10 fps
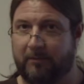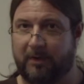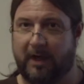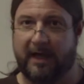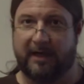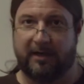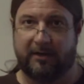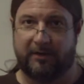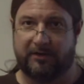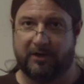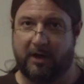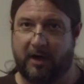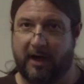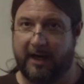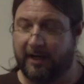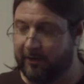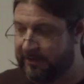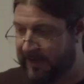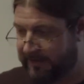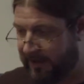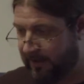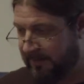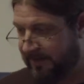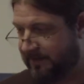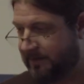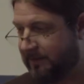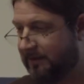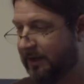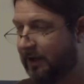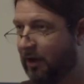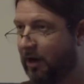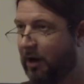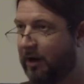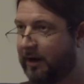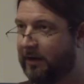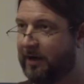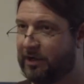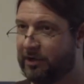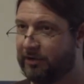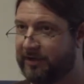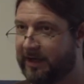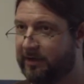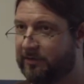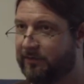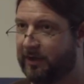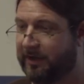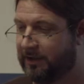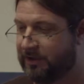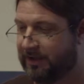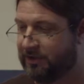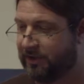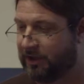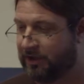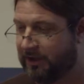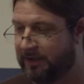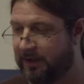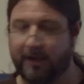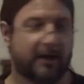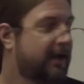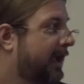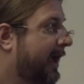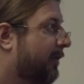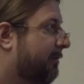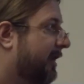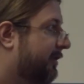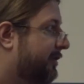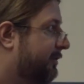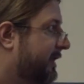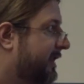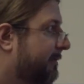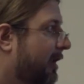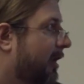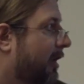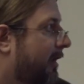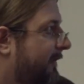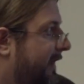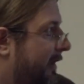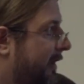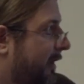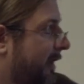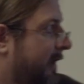Like thesauri and other taxonomies, there are international standards for ontology construction. I won't bother to read them all off here.